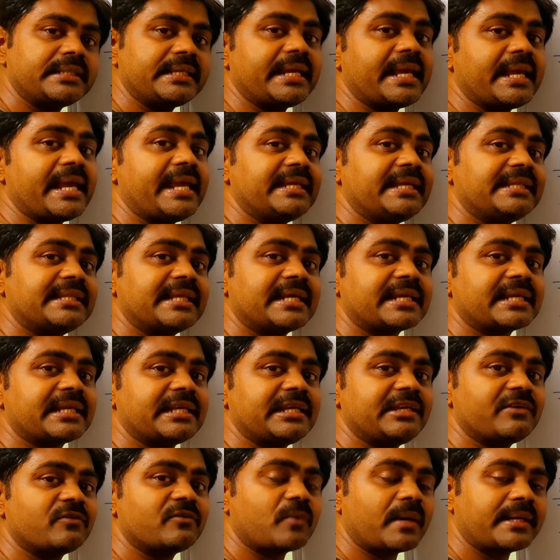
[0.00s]

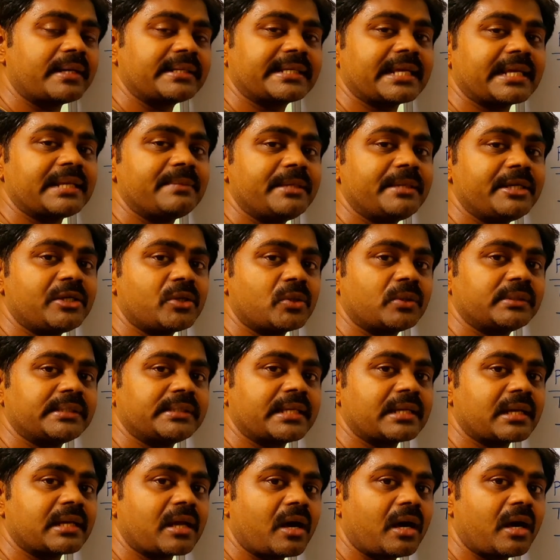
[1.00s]
Either one can be true,
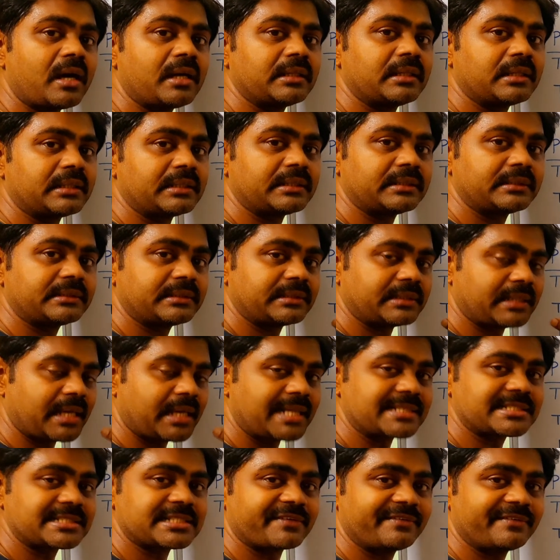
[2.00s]
then or the
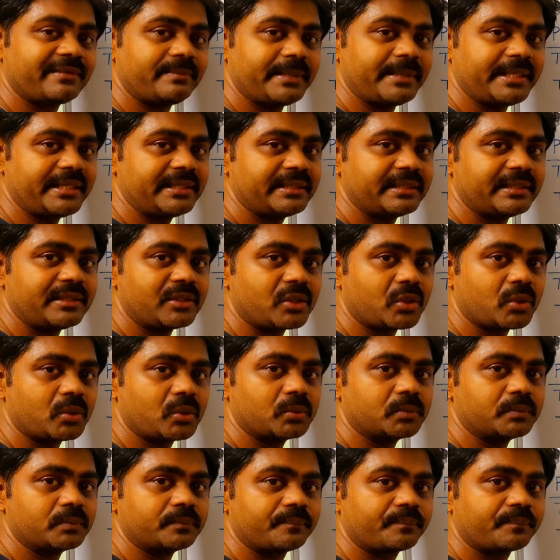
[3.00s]
answer will be
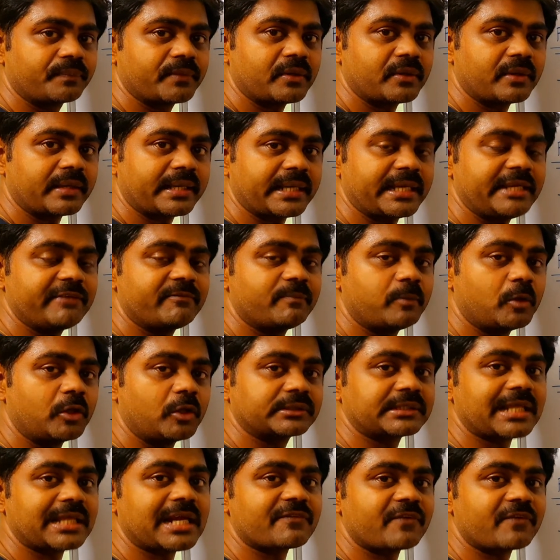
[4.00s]
true. Okay. If
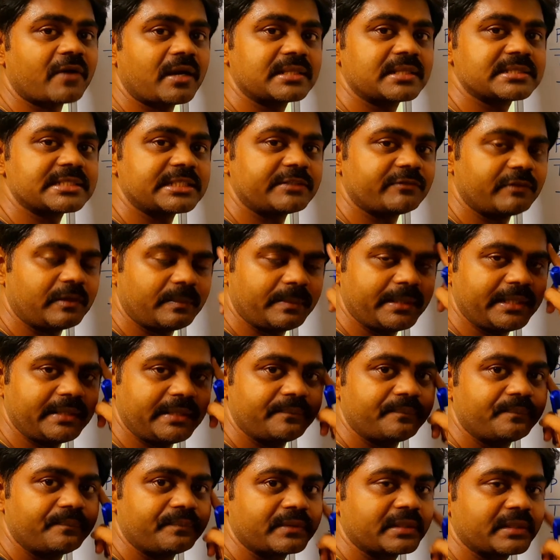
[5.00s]
both are false, it will
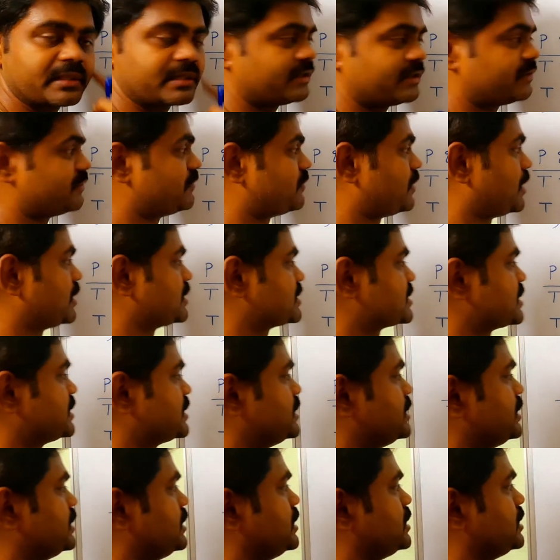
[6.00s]
be
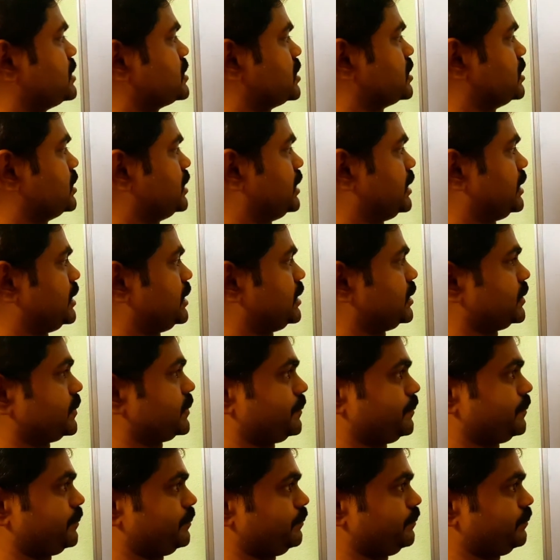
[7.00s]
false.
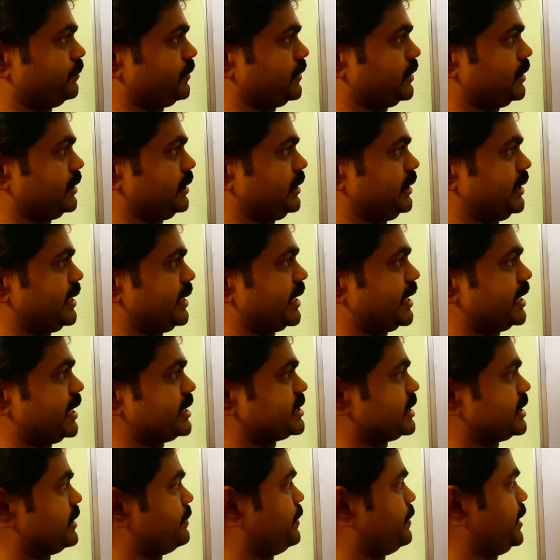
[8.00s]
So
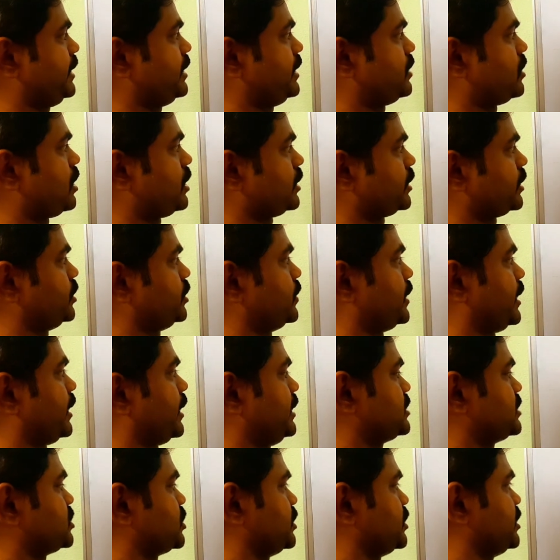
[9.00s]
negation P or q,
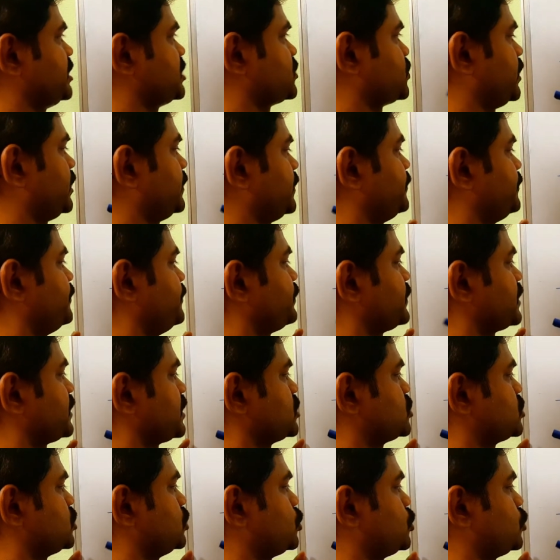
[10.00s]
right? So this one.
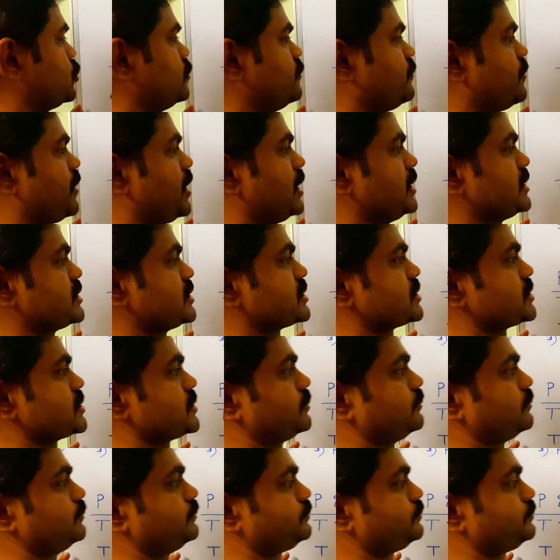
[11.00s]
So true, false,